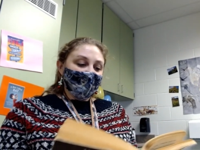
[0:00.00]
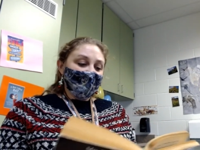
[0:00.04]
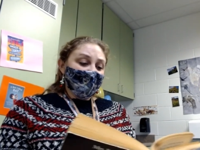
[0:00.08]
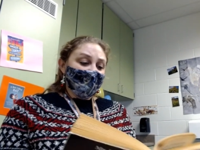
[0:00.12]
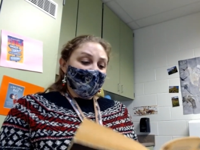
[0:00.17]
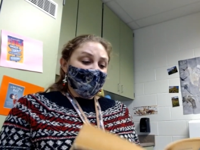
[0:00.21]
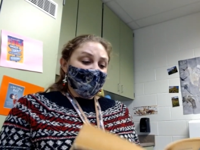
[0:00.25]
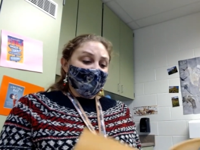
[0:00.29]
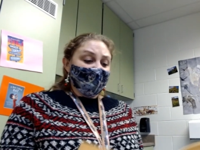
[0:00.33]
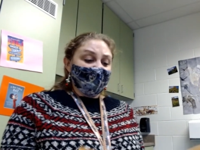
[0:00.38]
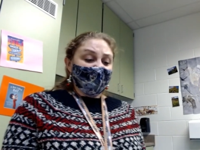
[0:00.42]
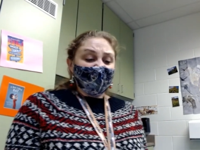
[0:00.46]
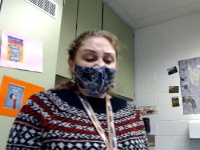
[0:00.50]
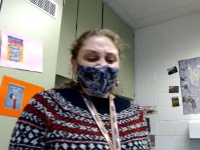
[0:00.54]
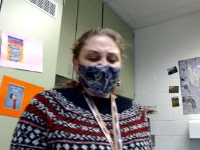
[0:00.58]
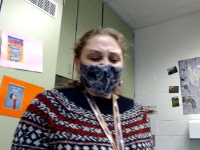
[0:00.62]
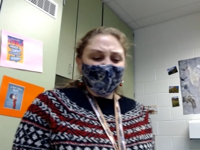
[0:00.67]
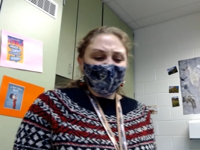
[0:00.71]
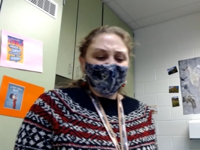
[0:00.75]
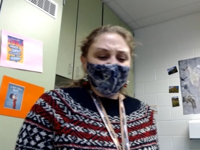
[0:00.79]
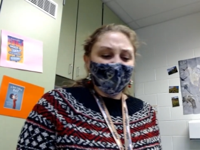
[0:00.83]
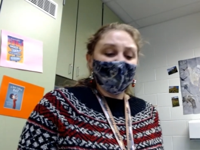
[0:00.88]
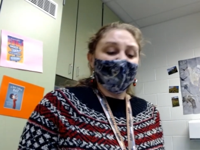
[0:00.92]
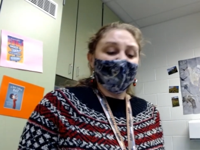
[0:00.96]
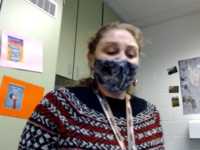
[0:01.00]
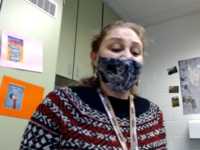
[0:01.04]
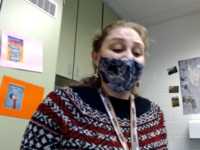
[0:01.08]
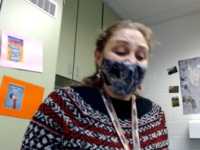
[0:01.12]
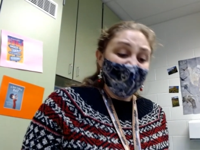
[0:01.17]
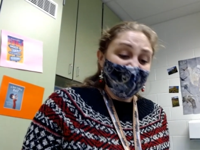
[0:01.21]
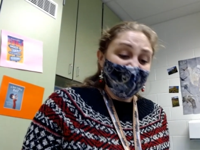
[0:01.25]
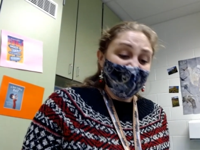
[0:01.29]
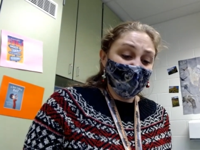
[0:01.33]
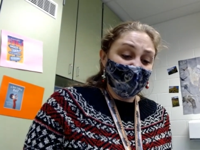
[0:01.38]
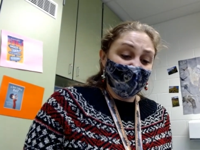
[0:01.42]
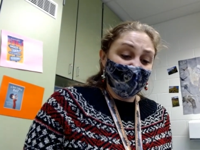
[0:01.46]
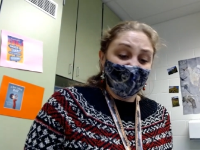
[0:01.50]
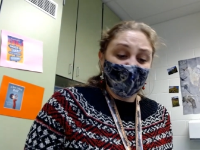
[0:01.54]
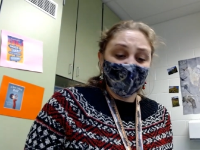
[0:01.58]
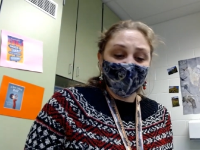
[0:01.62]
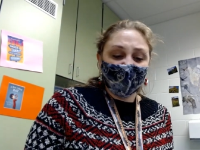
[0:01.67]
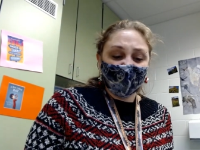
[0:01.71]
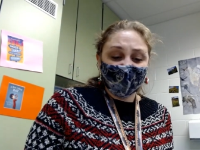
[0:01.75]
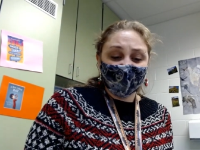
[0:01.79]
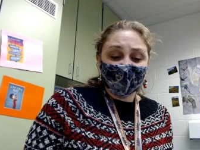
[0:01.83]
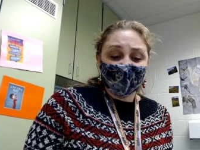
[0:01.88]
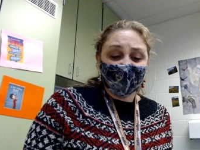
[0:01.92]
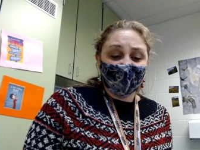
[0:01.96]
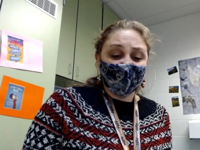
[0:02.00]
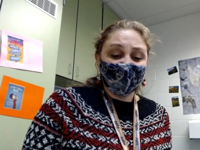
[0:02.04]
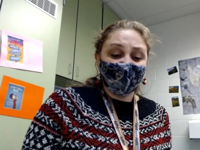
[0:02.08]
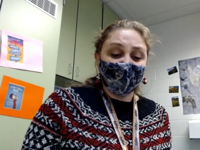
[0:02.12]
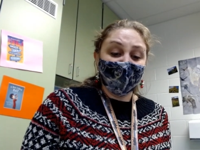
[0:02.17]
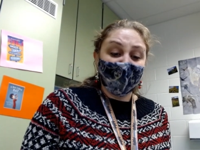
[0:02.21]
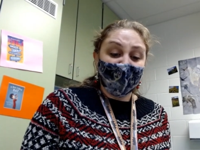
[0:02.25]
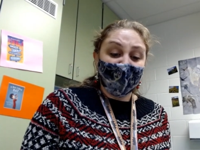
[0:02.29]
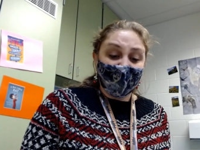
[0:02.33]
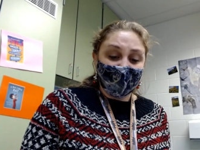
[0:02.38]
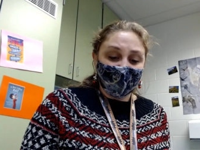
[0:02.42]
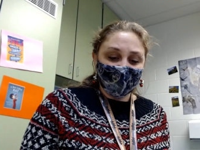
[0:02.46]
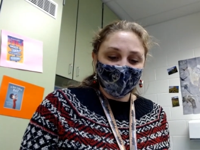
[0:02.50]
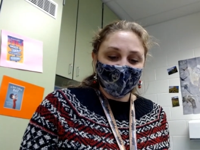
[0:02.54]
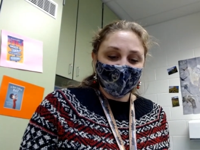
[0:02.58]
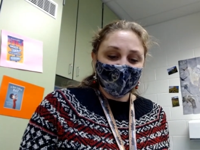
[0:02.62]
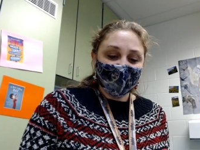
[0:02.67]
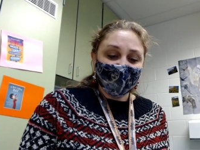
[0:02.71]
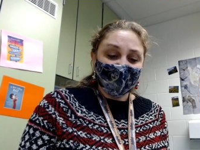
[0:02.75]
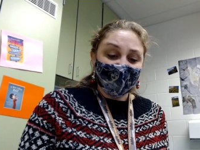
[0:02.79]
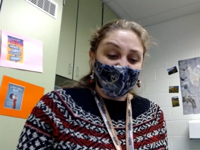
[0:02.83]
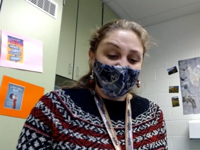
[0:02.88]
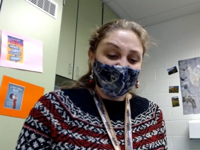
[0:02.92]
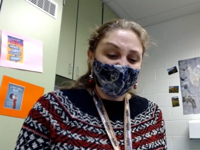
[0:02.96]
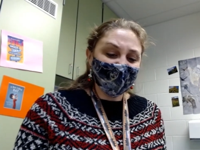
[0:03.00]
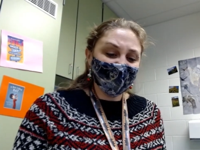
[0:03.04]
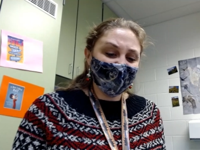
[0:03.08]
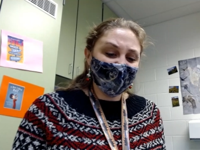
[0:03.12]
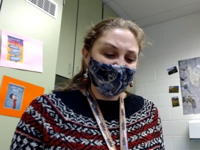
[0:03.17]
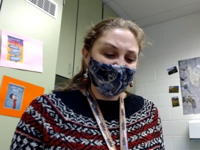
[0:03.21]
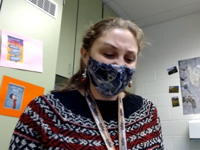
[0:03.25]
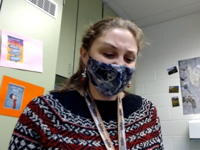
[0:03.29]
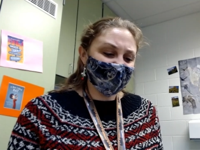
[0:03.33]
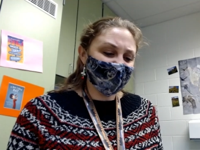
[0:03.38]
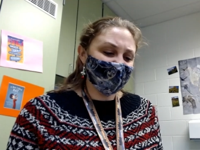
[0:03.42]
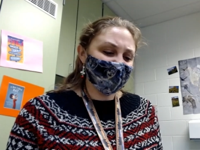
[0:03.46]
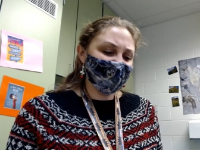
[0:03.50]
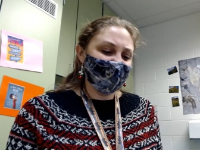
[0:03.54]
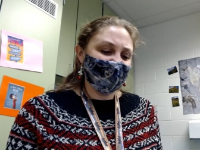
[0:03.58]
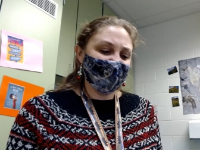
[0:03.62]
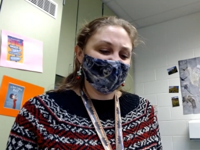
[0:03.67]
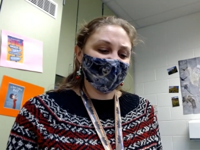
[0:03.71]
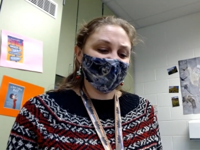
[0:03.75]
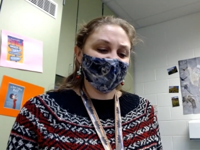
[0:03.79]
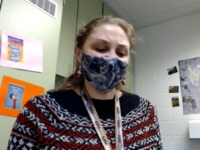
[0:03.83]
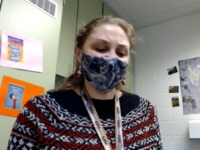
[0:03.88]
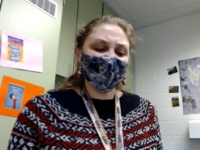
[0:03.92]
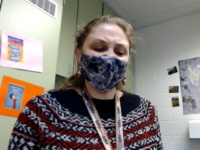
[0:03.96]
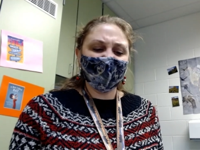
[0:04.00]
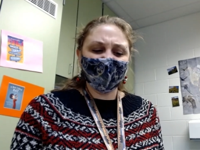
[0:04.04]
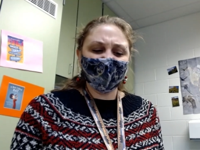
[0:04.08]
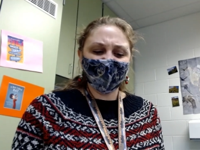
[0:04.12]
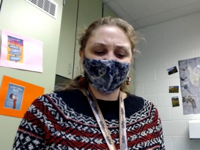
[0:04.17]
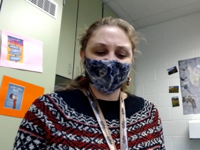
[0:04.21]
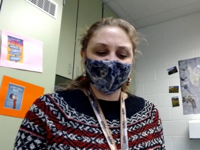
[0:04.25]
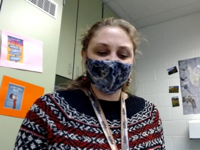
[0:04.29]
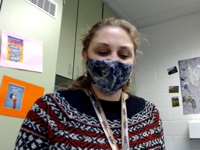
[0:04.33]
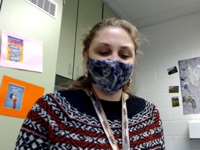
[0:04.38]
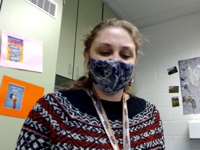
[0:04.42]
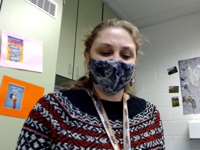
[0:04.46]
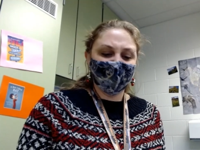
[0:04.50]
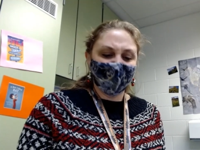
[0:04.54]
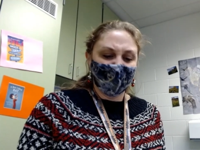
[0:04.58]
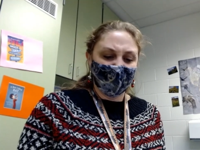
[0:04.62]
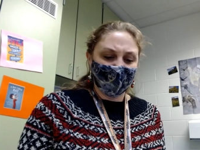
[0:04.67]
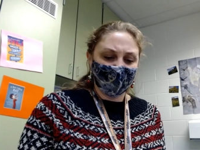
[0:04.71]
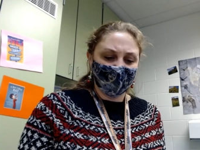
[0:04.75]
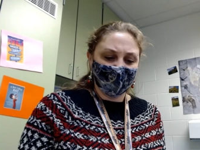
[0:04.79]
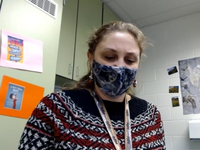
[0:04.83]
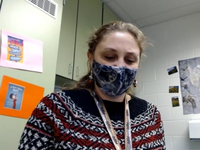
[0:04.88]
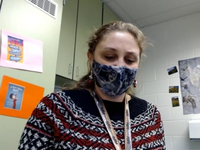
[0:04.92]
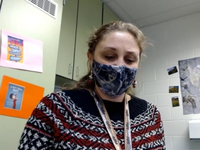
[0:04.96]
I had been in what is called a maze, a device to test intelligence and memory.